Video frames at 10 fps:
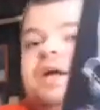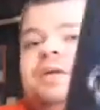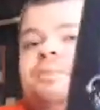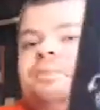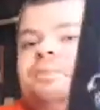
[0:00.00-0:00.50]

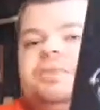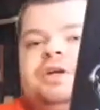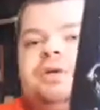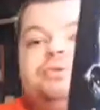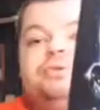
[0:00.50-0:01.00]
it
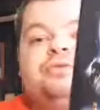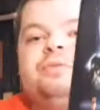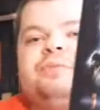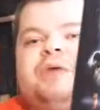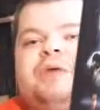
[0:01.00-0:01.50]
was
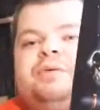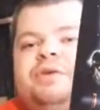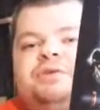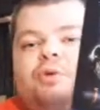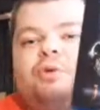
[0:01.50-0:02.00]
probably one
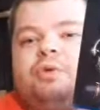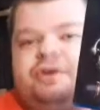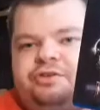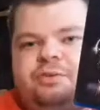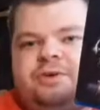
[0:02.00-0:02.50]
of the
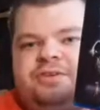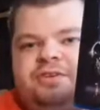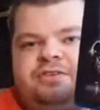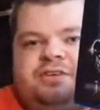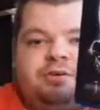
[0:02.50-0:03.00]
goriest ones in
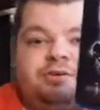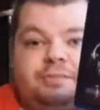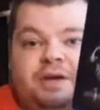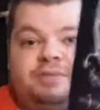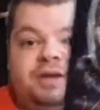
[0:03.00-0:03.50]
the series, in
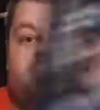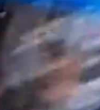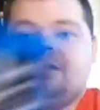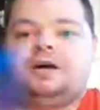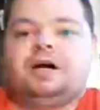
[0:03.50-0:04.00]
my
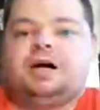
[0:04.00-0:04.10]
opinion.